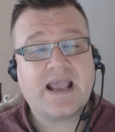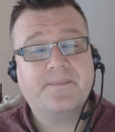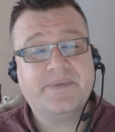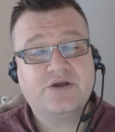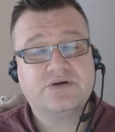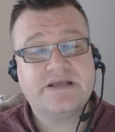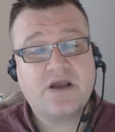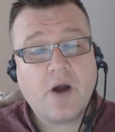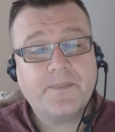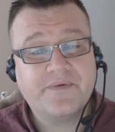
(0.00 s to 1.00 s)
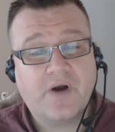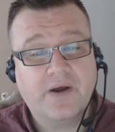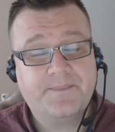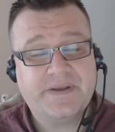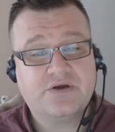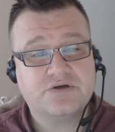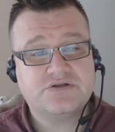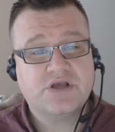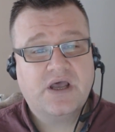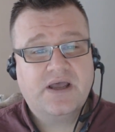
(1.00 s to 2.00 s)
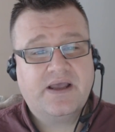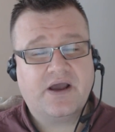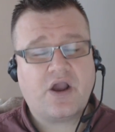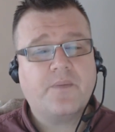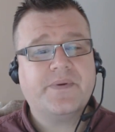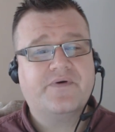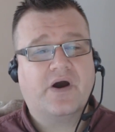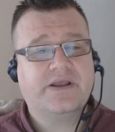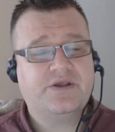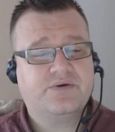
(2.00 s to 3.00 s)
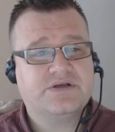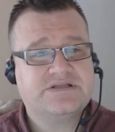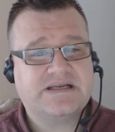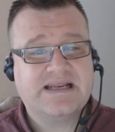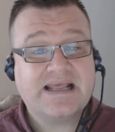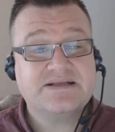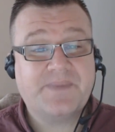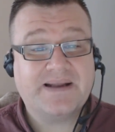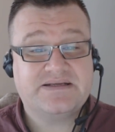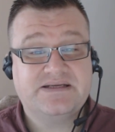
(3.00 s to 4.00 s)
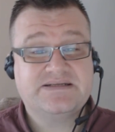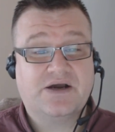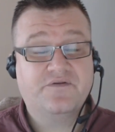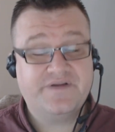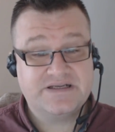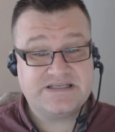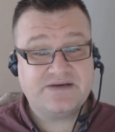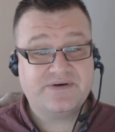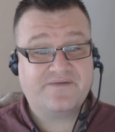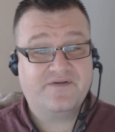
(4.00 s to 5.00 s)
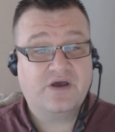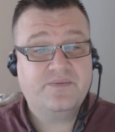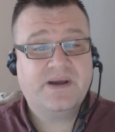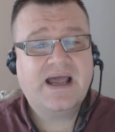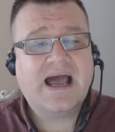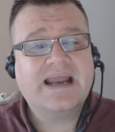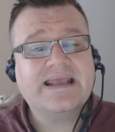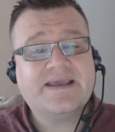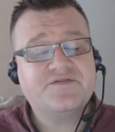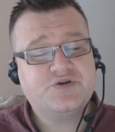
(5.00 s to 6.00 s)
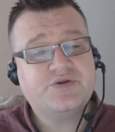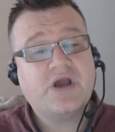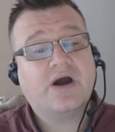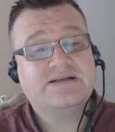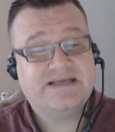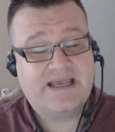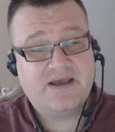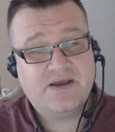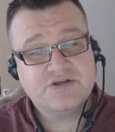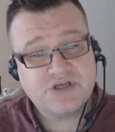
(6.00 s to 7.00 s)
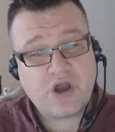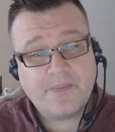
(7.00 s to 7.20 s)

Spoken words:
can be good in copyright, because a copyright, you can send a letter back to yourself in a sealed envelope and it gives you the idea as a